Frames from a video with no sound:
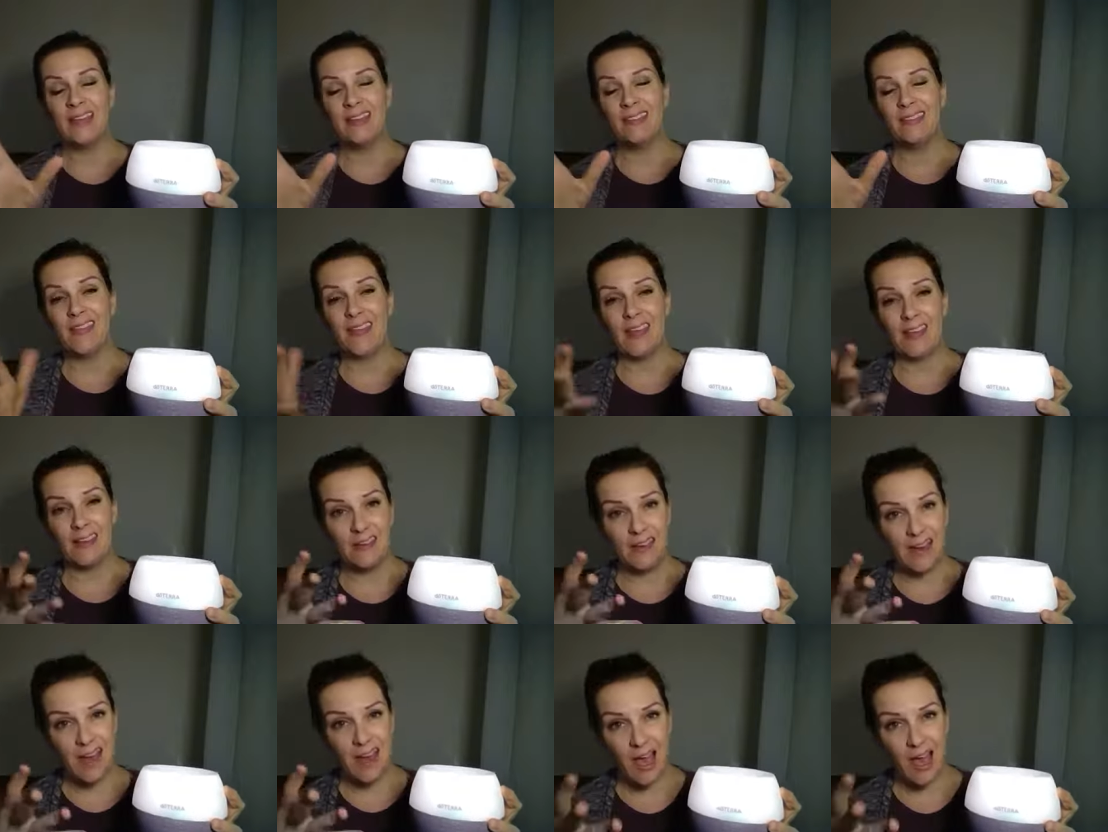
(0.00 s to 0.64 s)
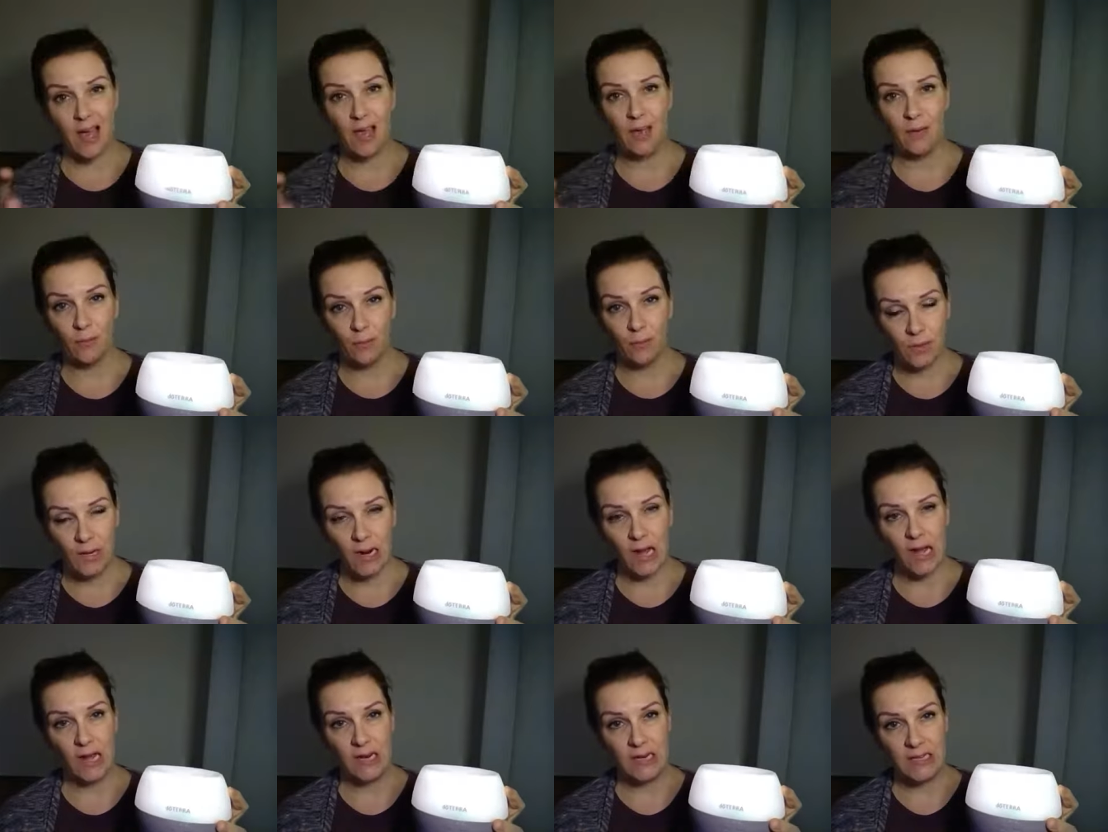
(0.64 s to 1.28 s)
then I
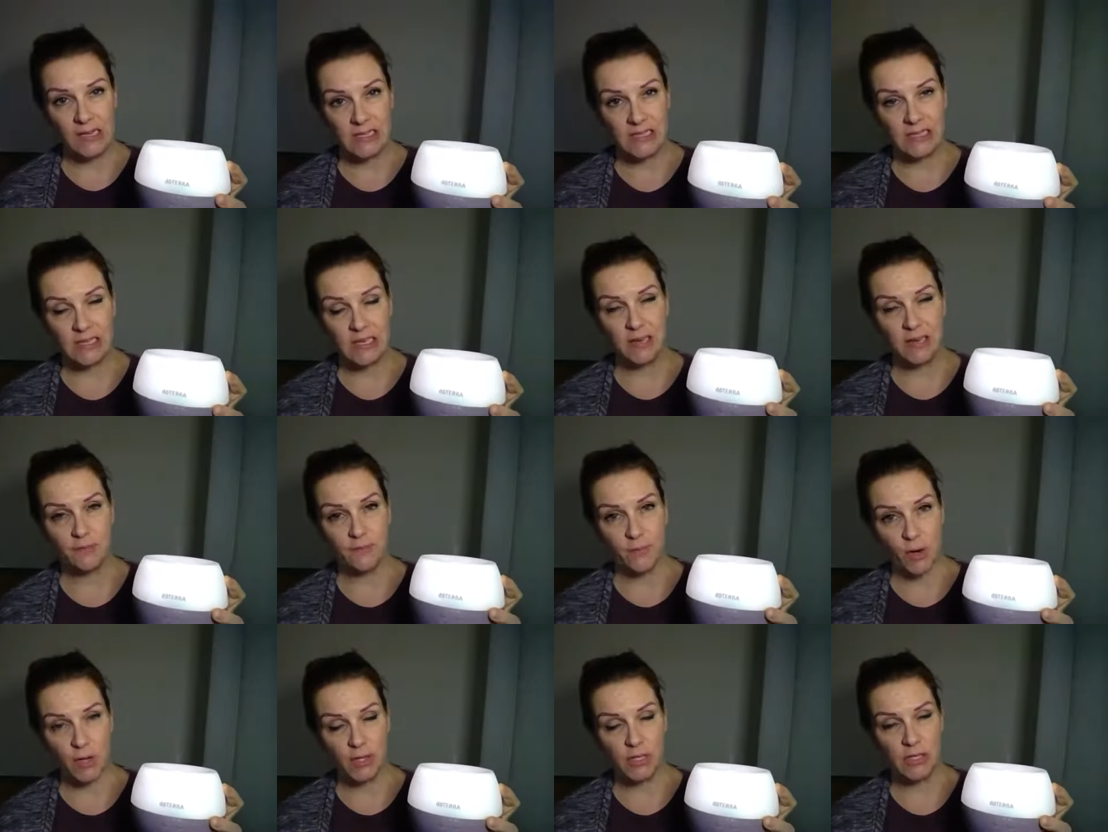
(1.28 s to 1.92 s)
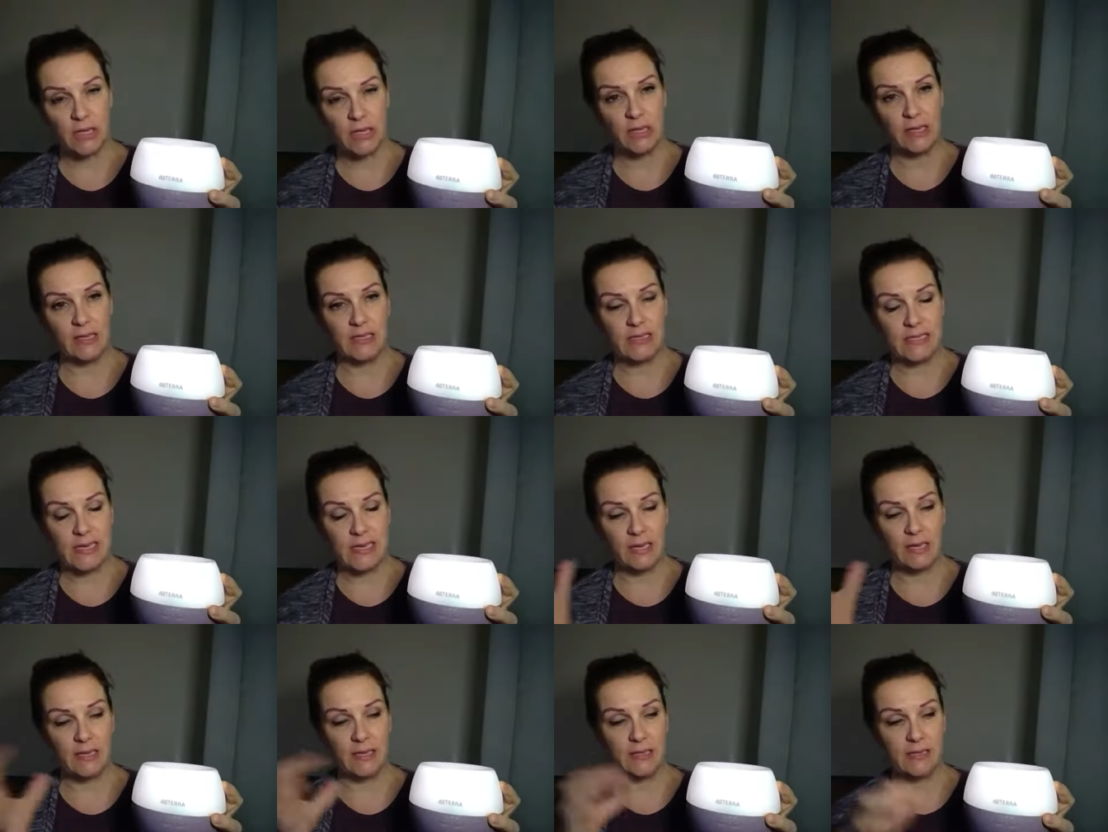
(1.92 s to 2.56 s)
would honestly, unfortunately,
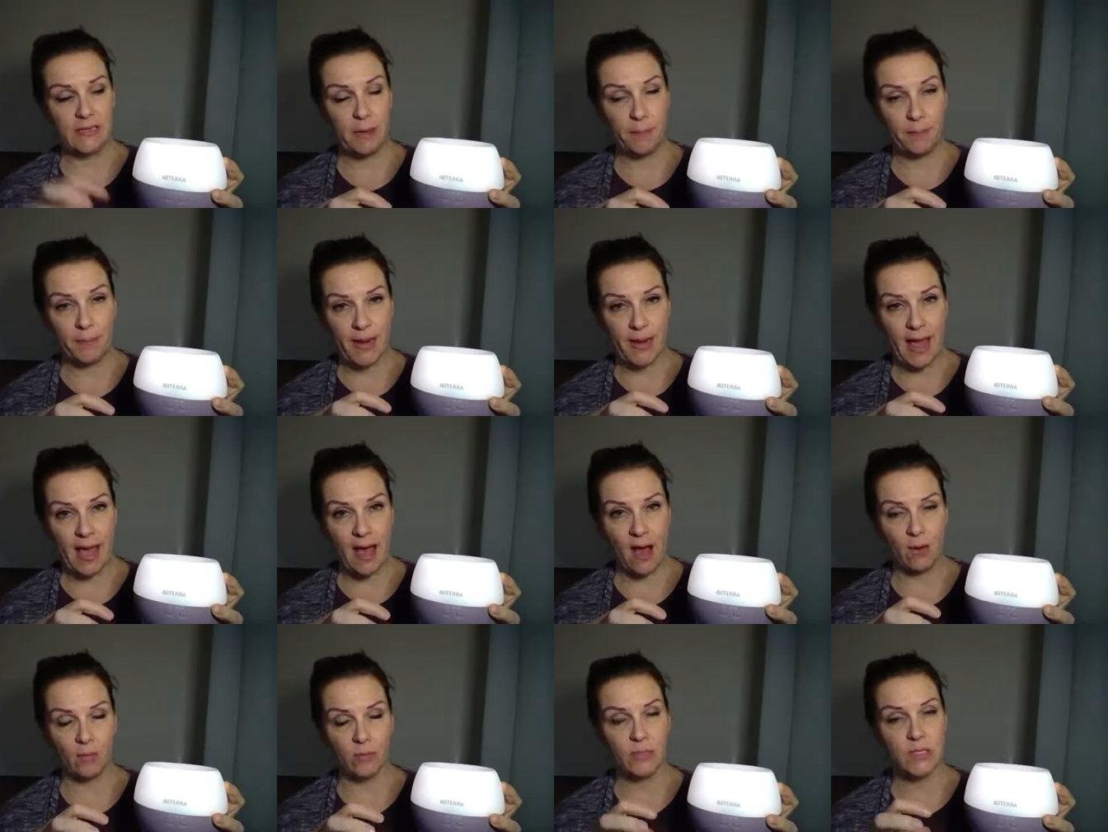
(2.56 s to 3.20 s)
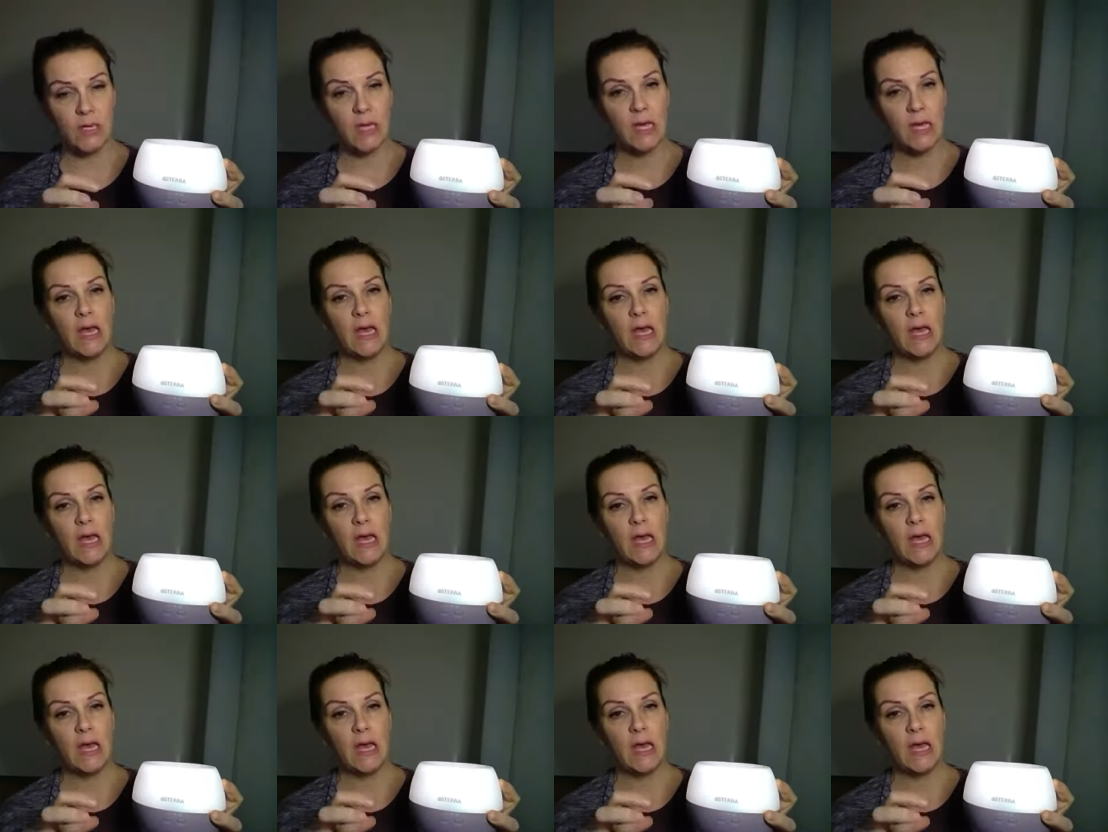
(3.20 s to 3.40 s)
tell you to dump it out,